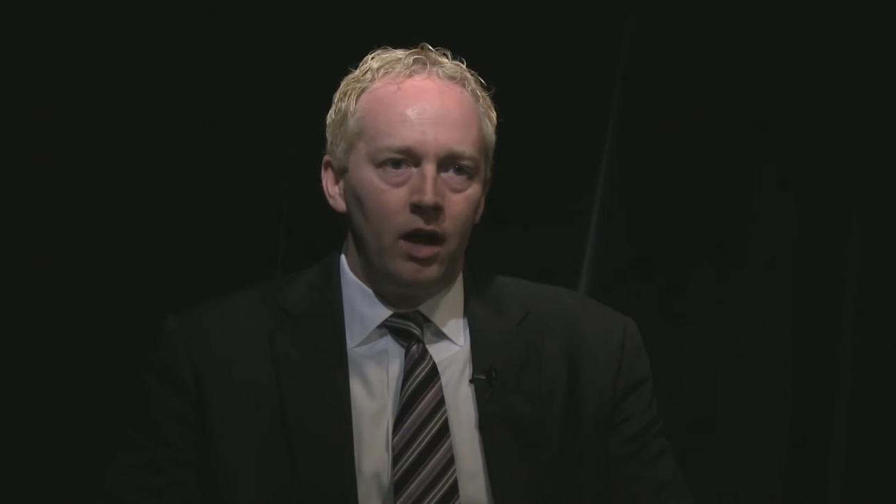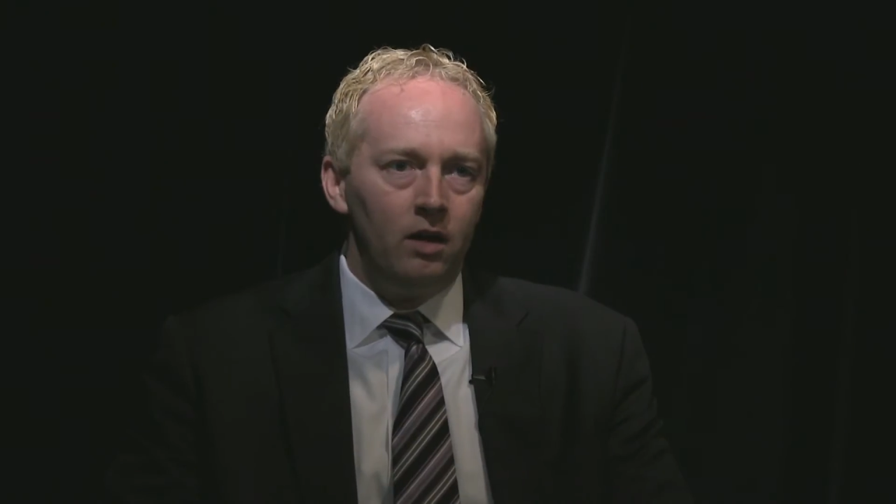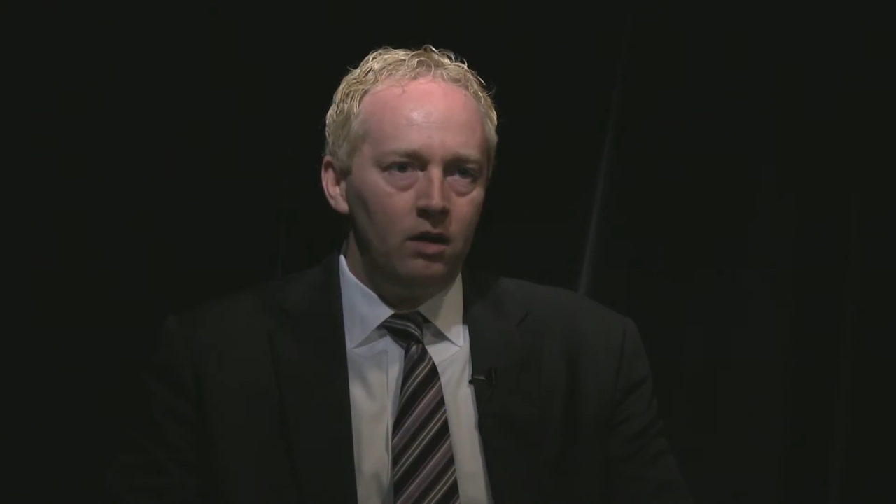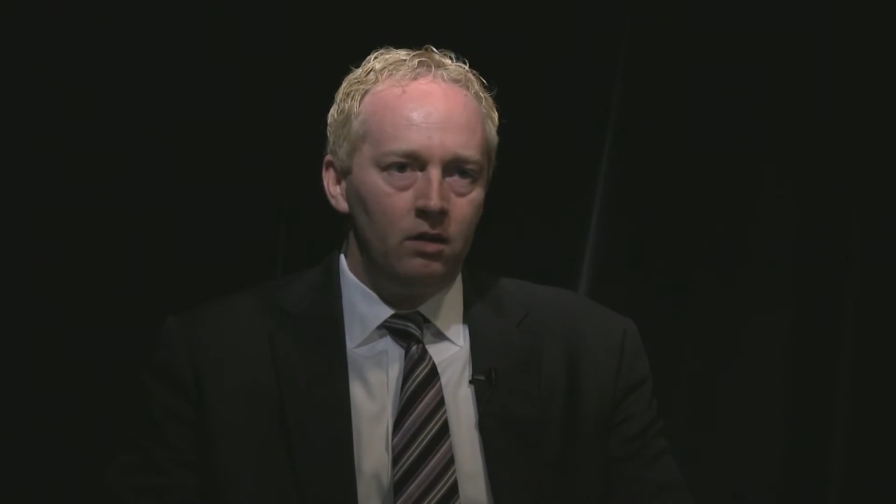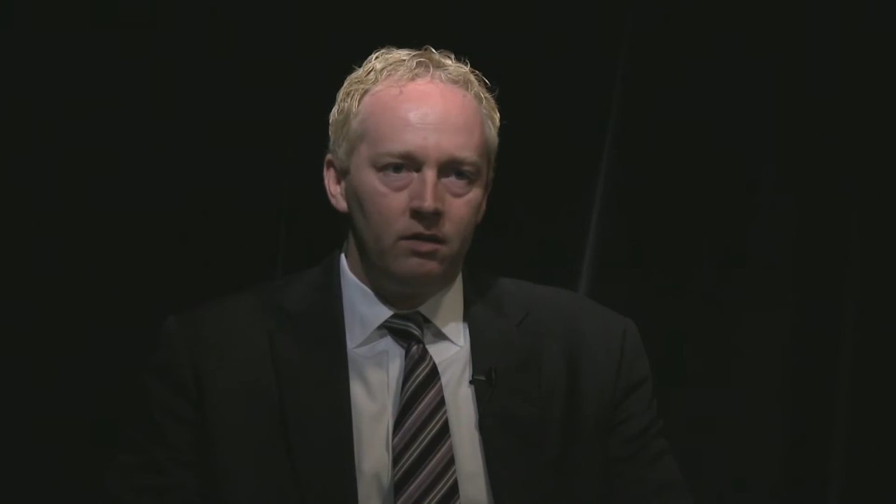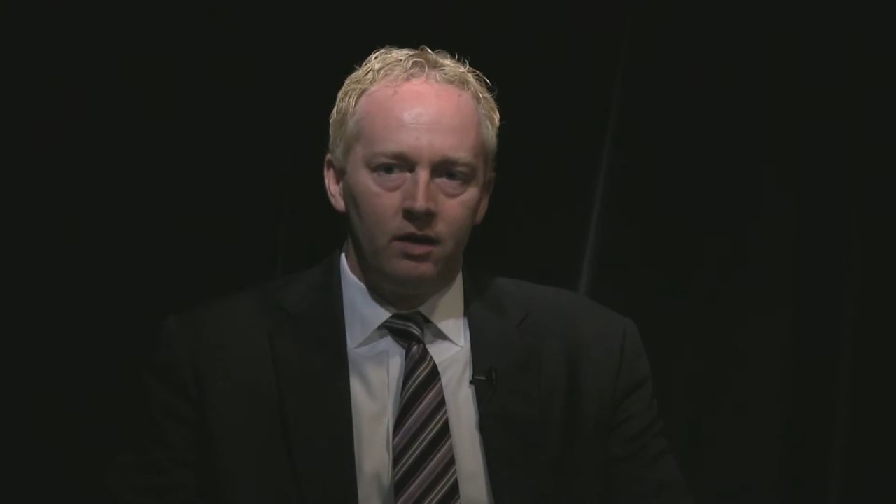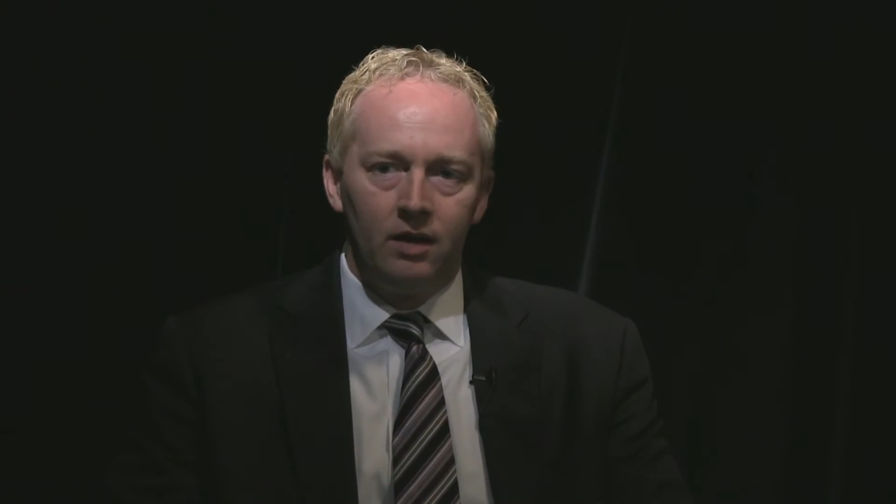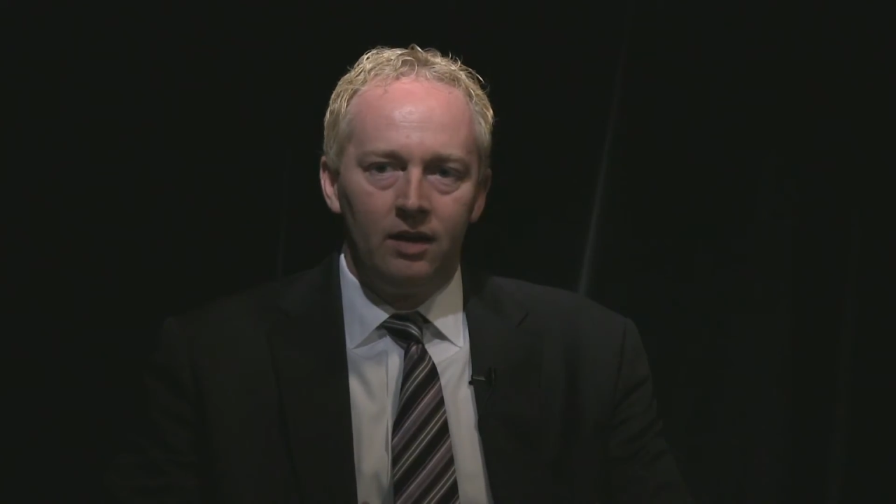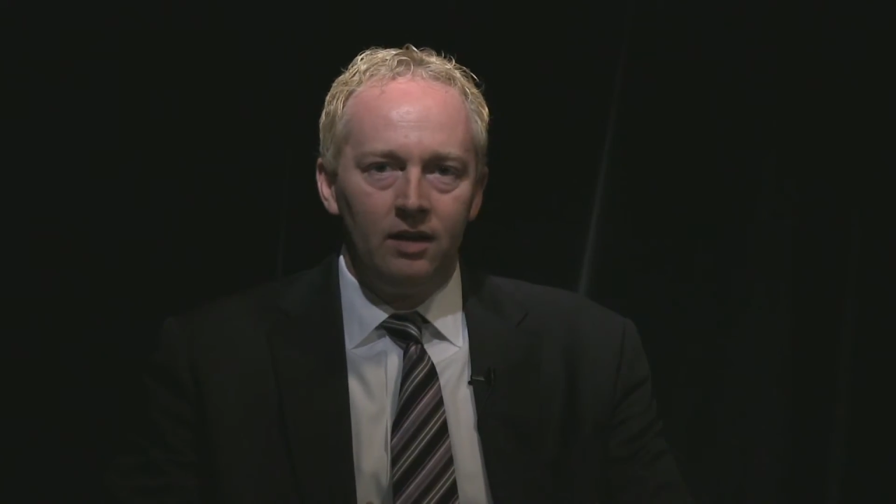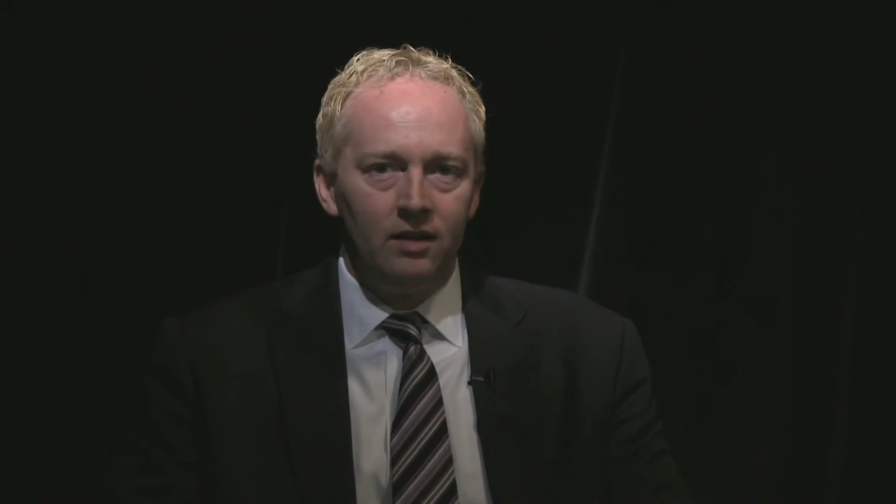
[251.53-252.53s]
I didn't,
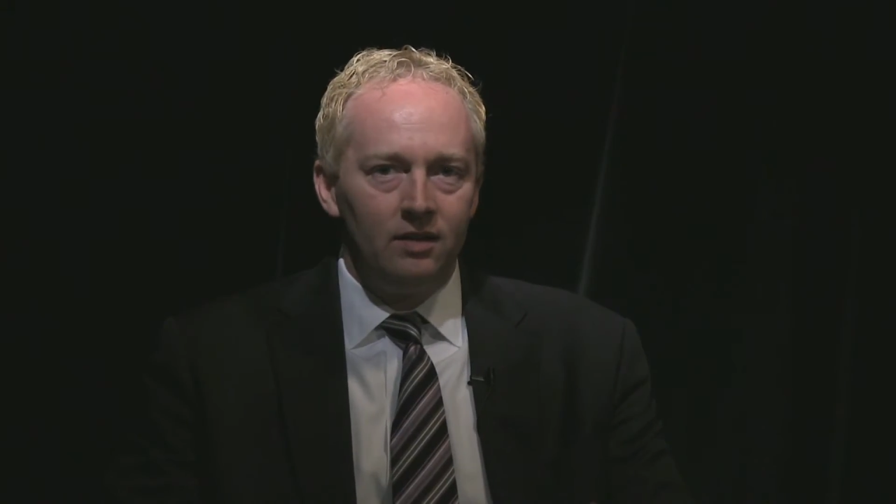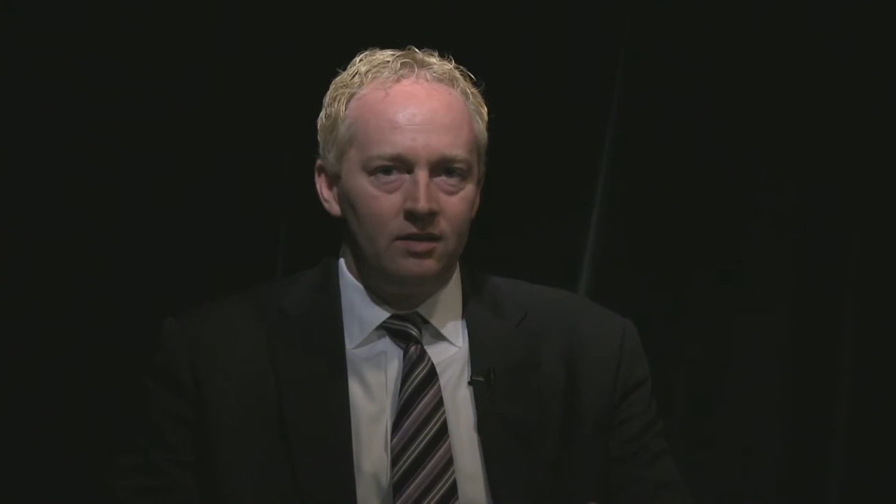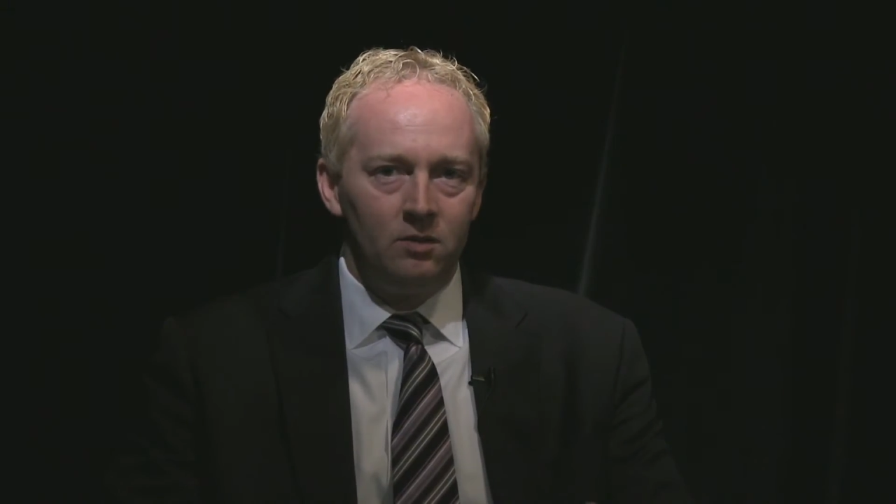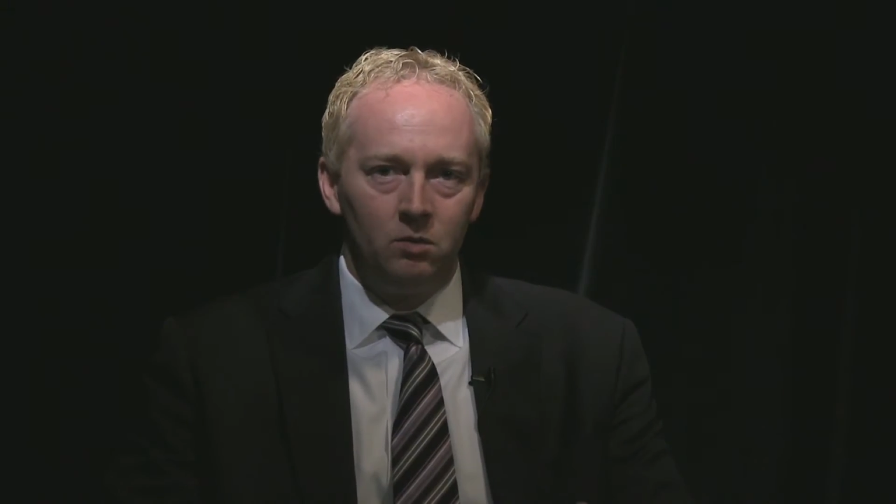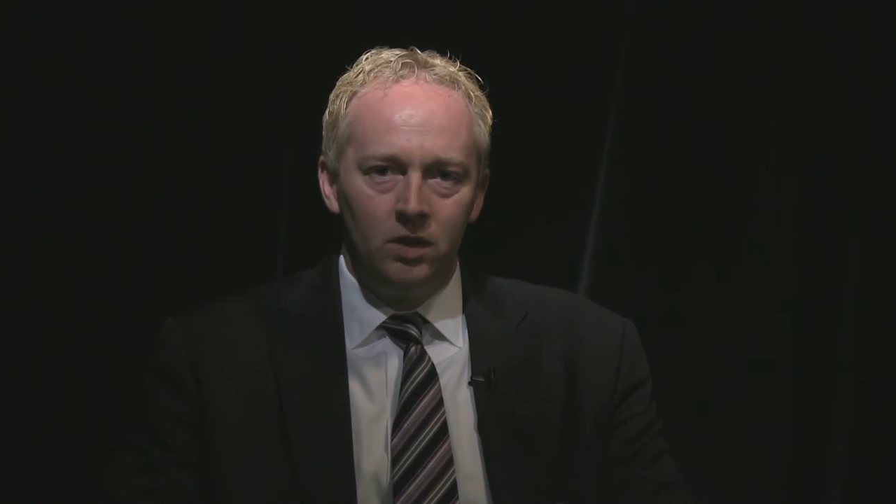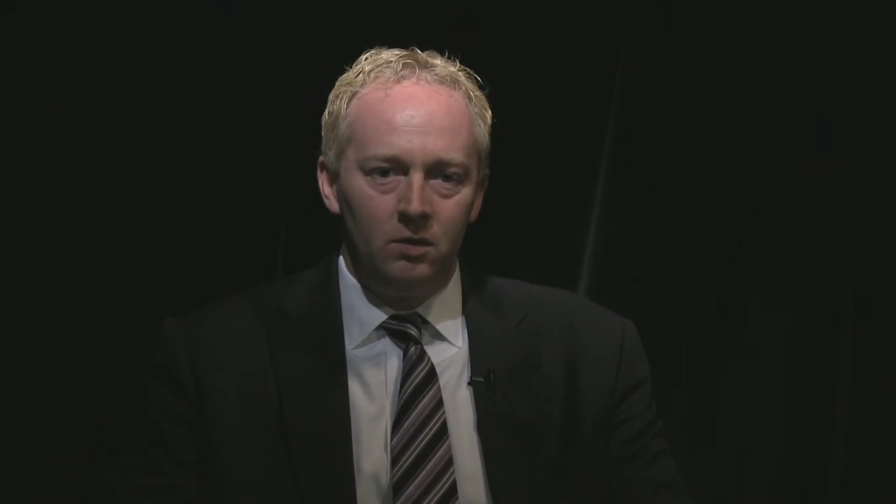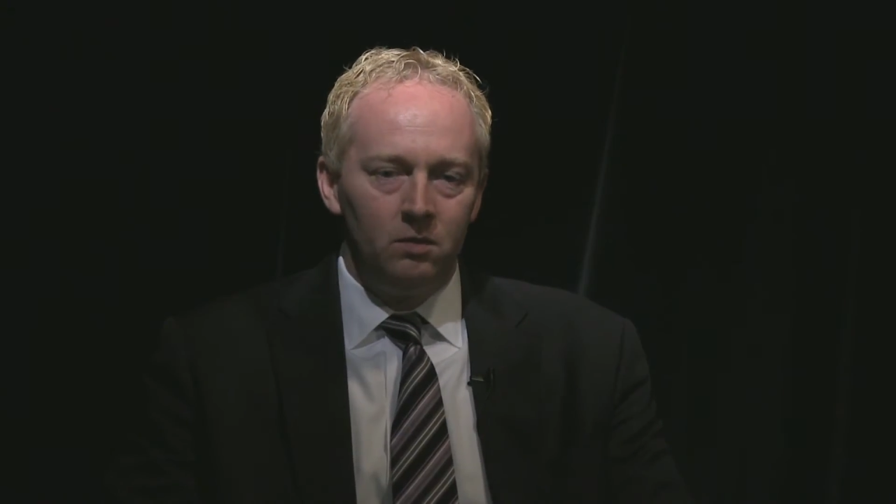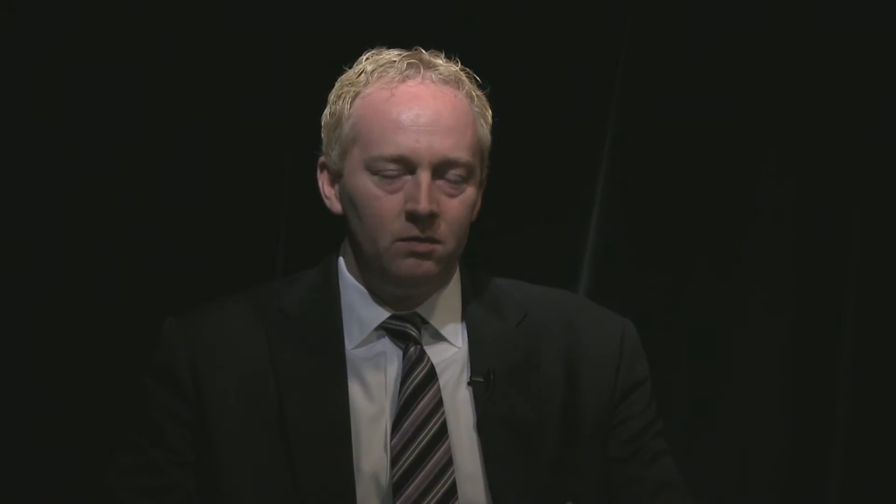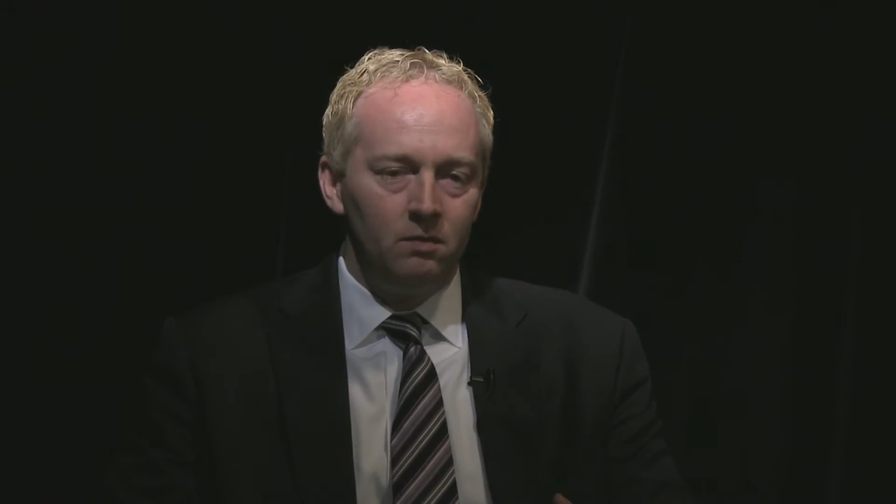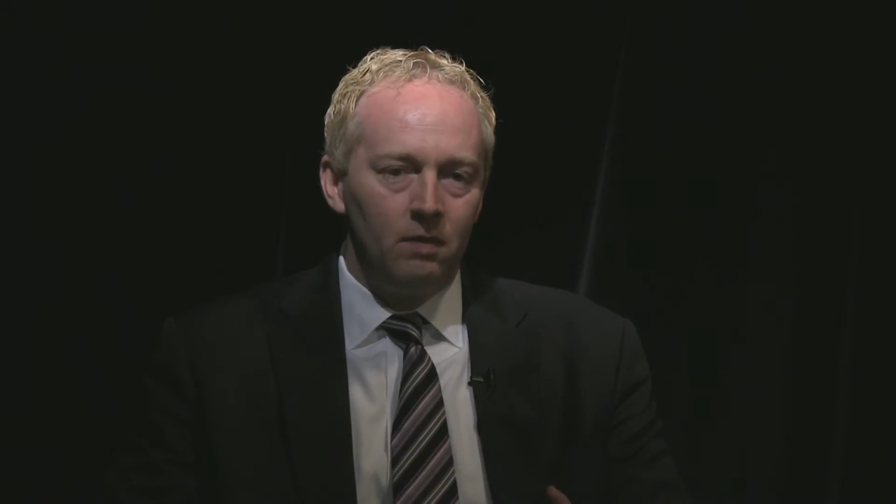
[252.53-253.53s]

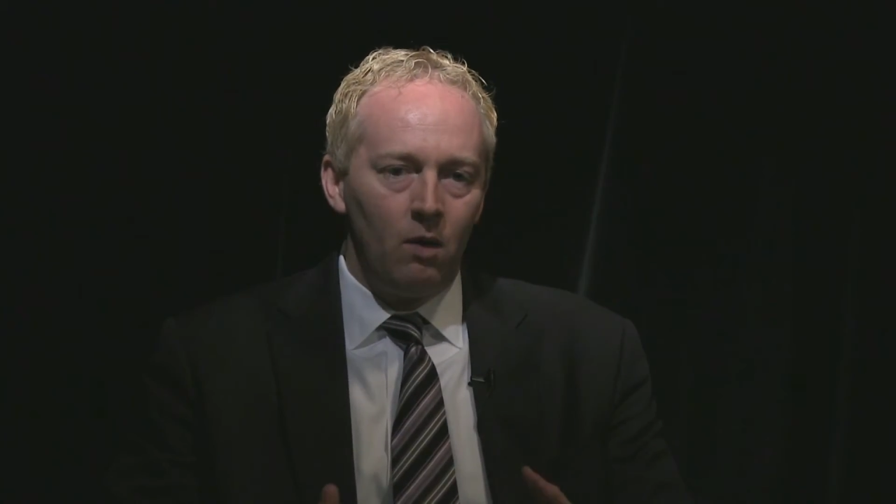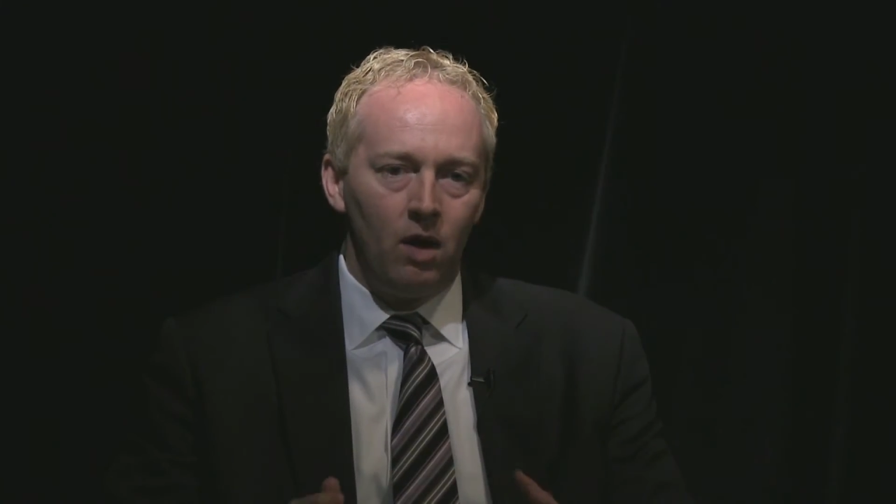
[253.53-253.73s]
my